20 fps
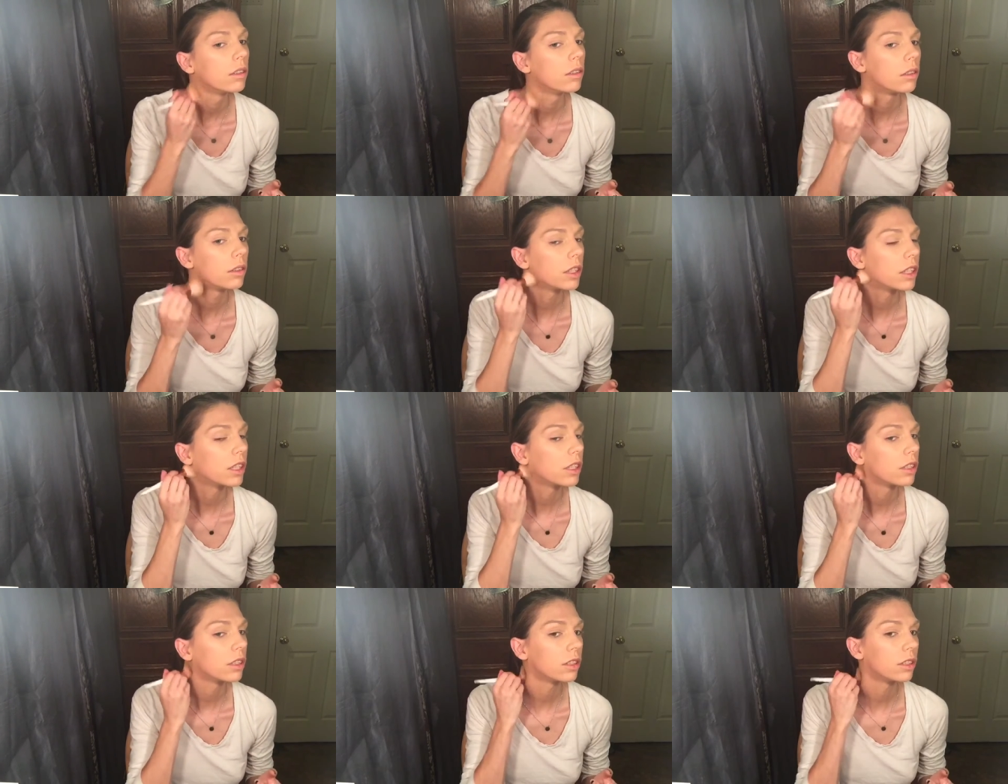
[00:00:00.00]
or
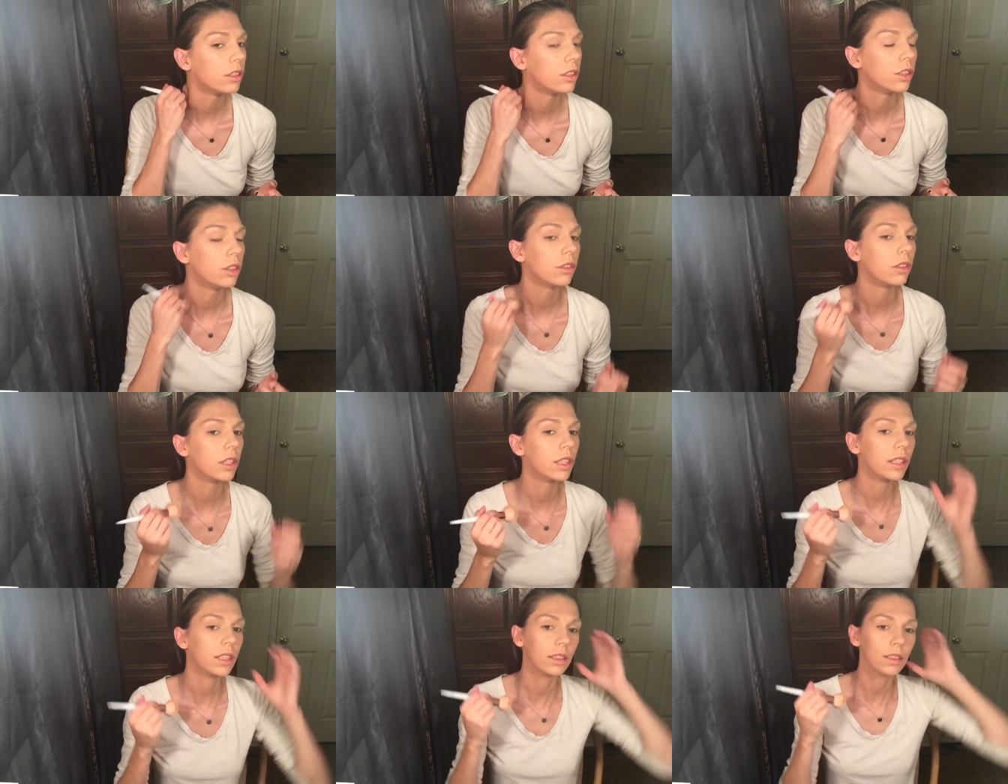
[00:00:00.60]
you just
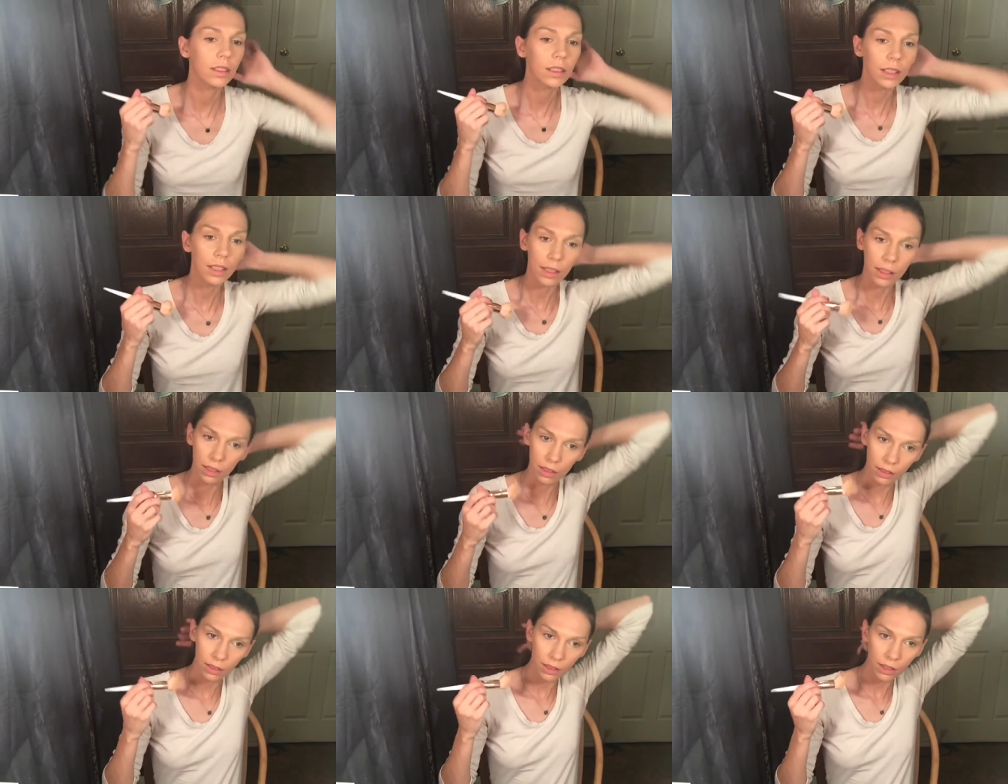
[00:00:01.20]
do this
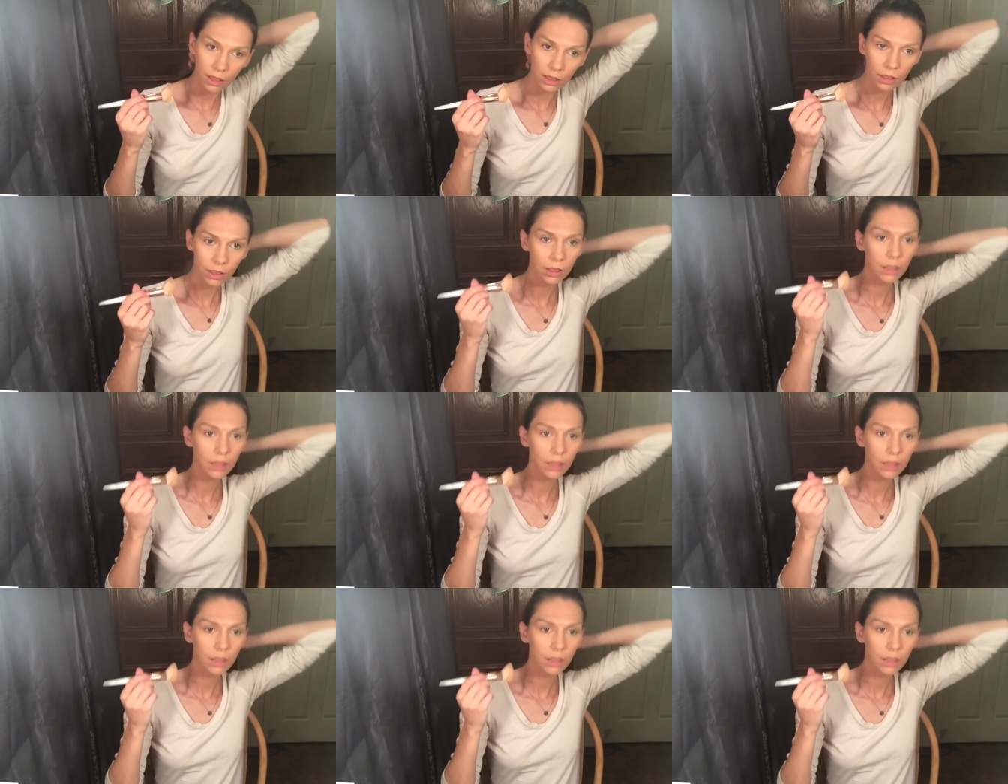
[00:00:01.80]
and